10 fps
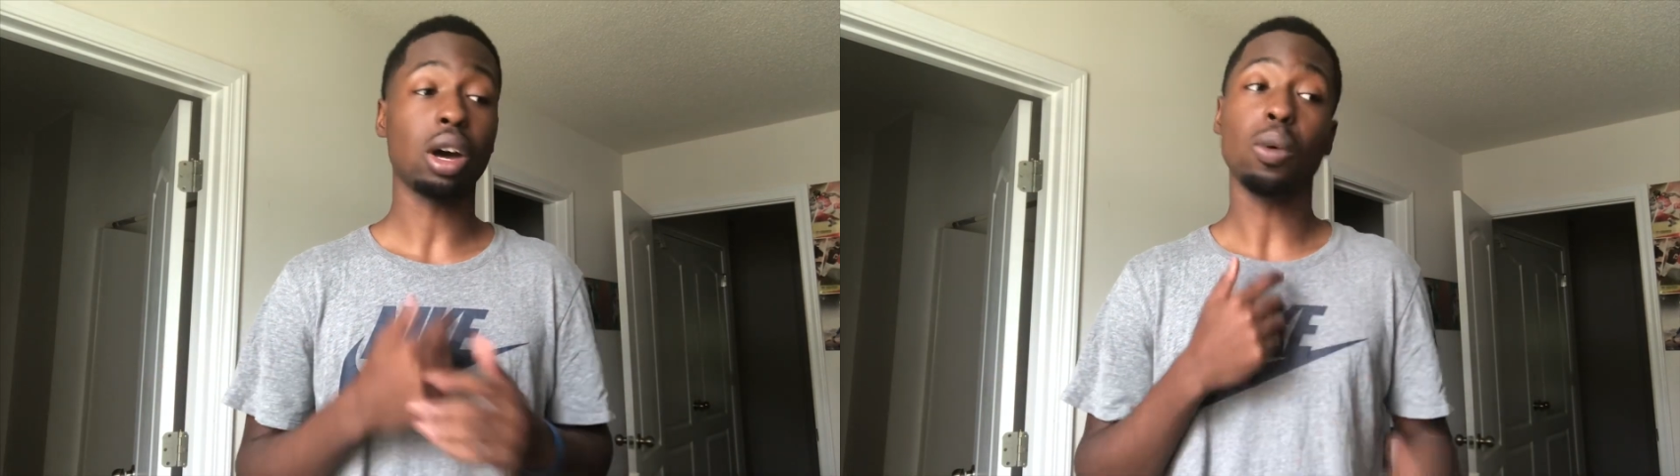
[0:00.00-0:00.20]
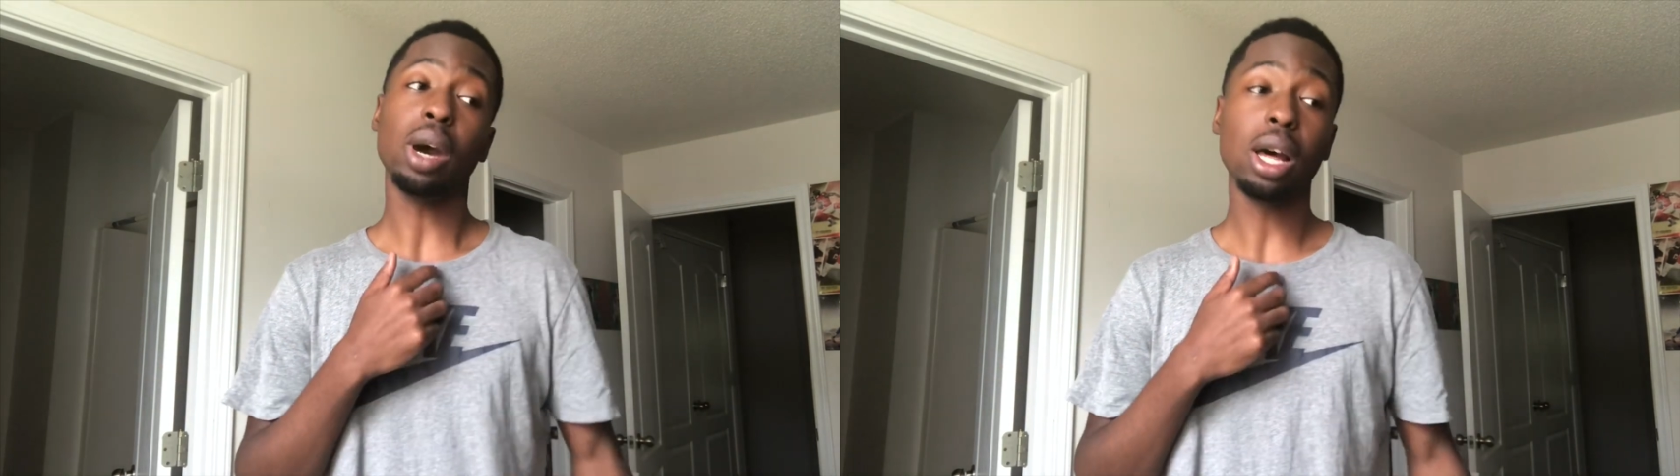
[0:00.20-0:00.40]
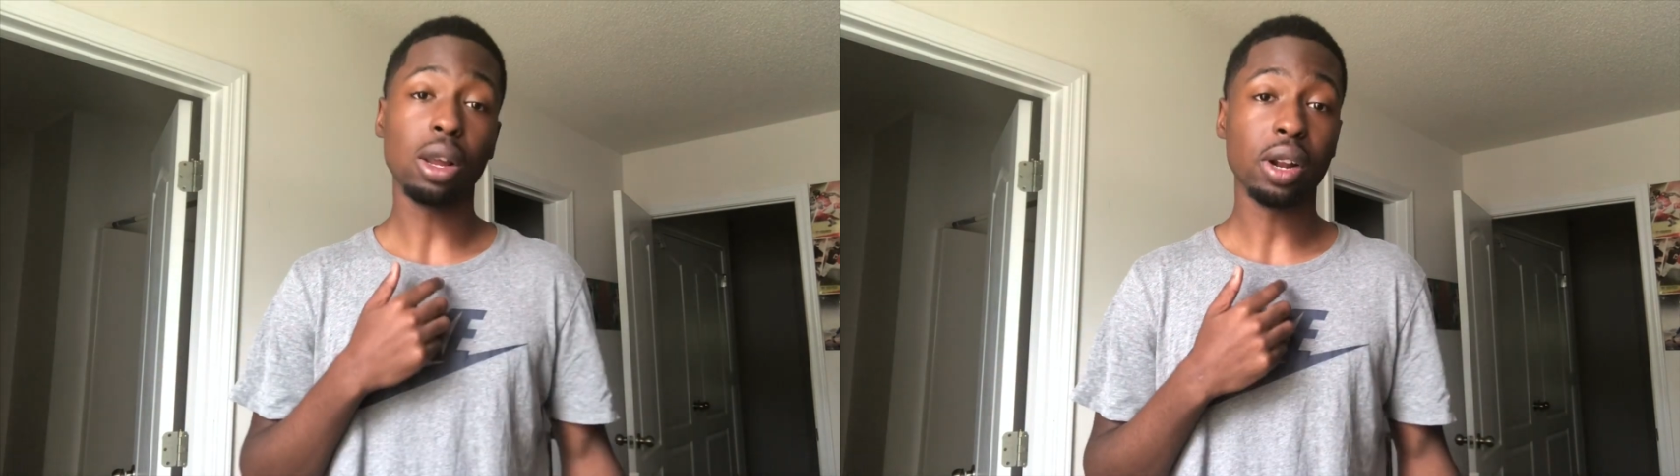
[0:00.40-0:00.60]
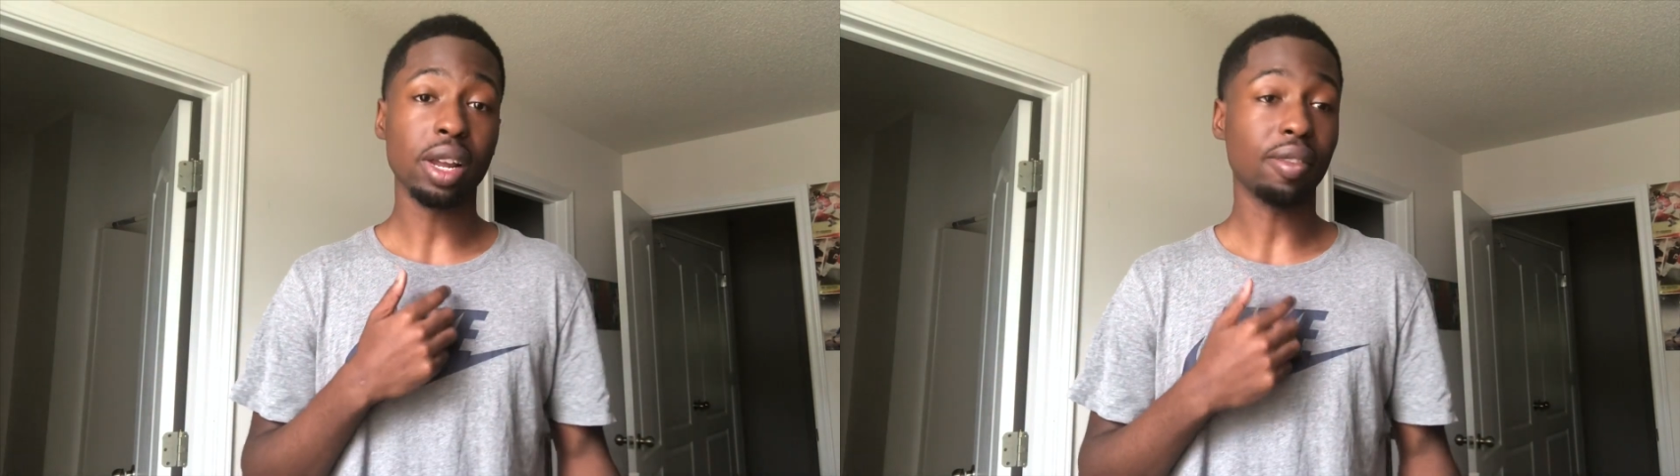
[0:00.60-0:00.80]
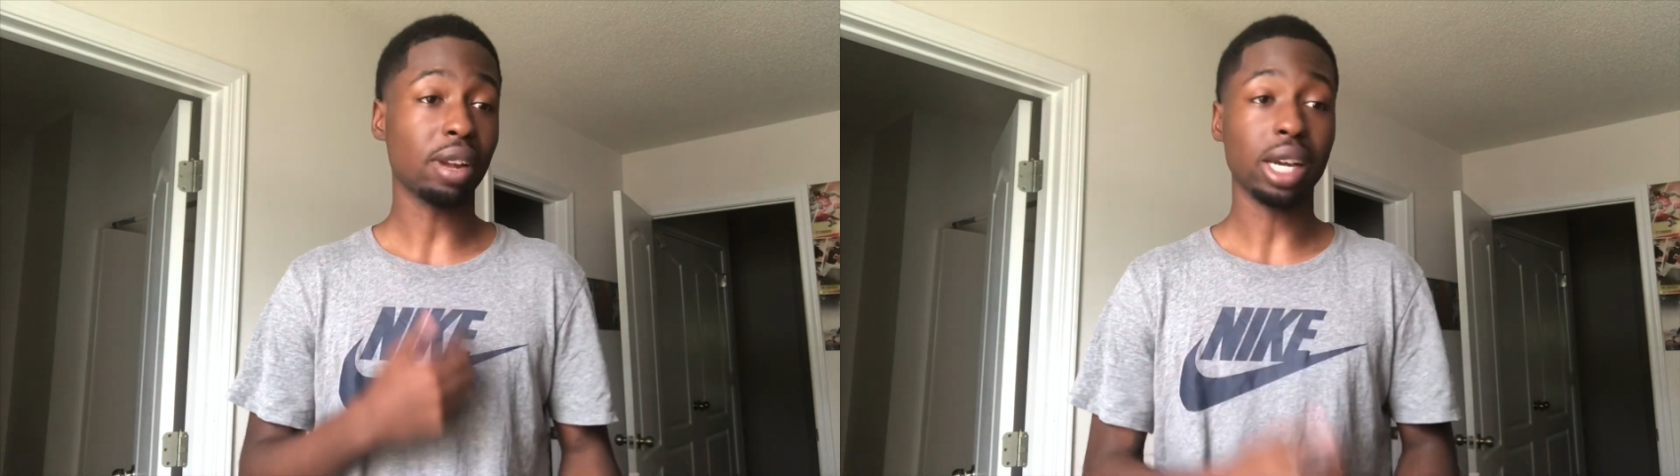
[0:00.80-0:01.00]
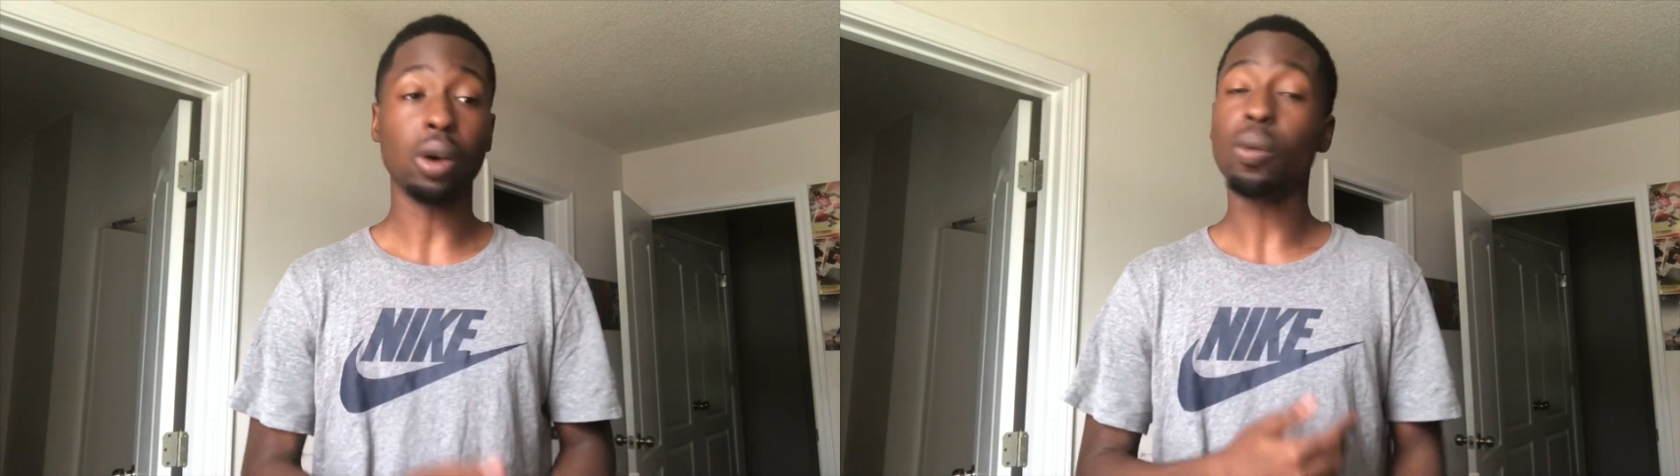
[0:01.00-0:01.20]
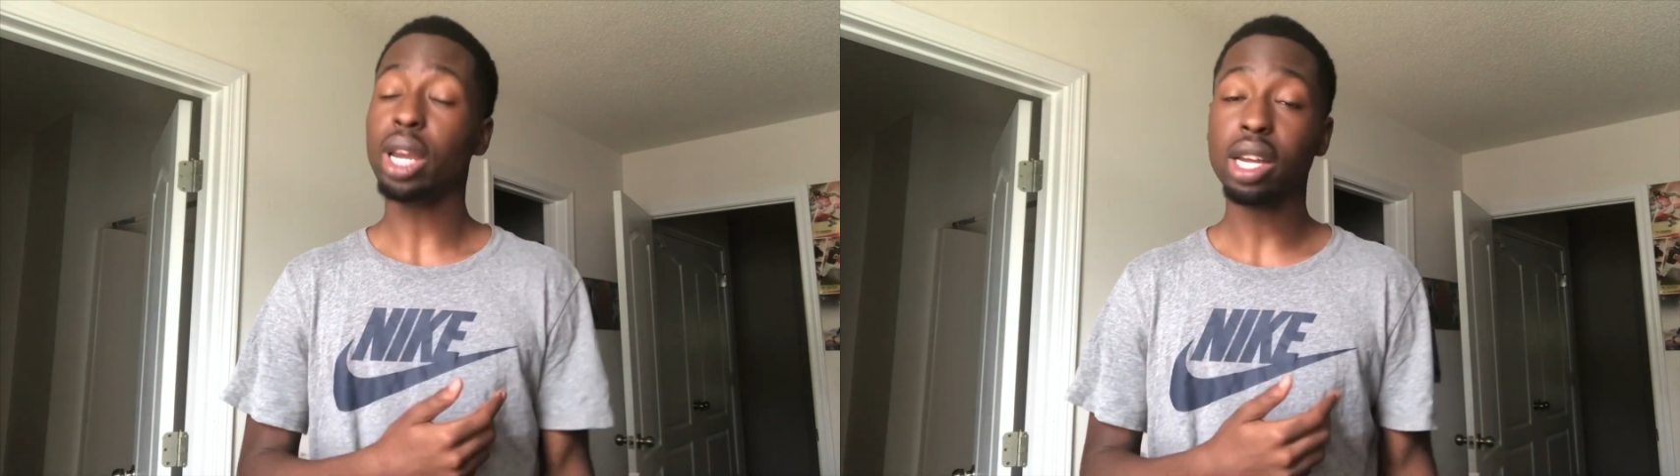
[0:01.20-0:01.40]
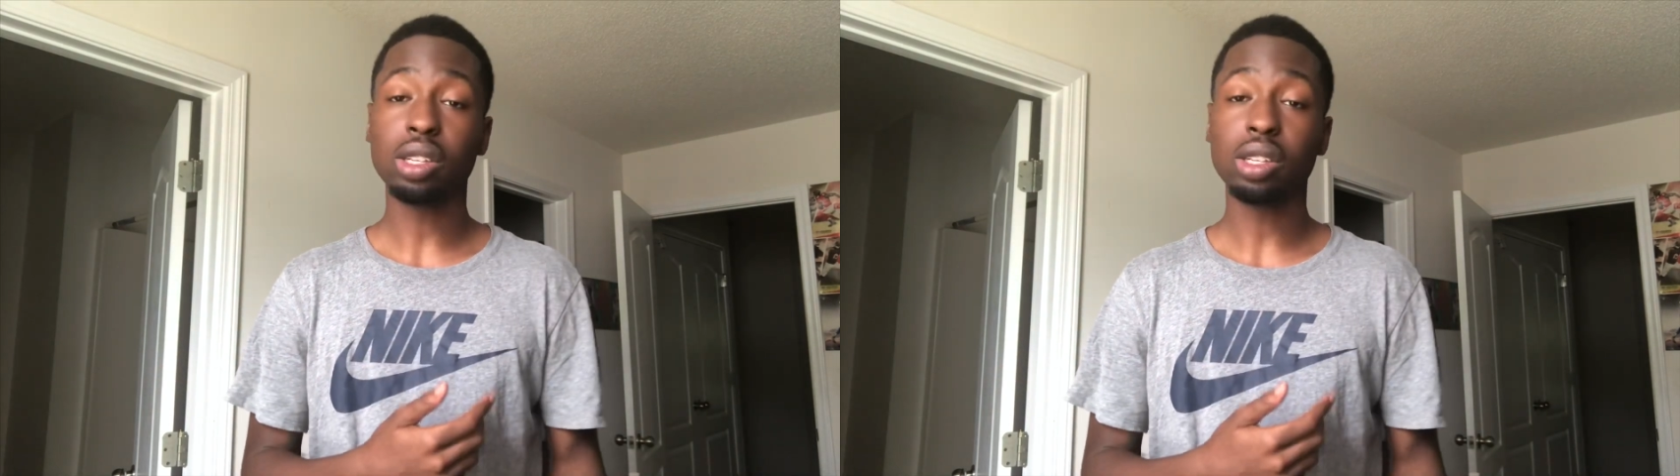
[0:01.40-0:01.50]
thought well on it for like a week,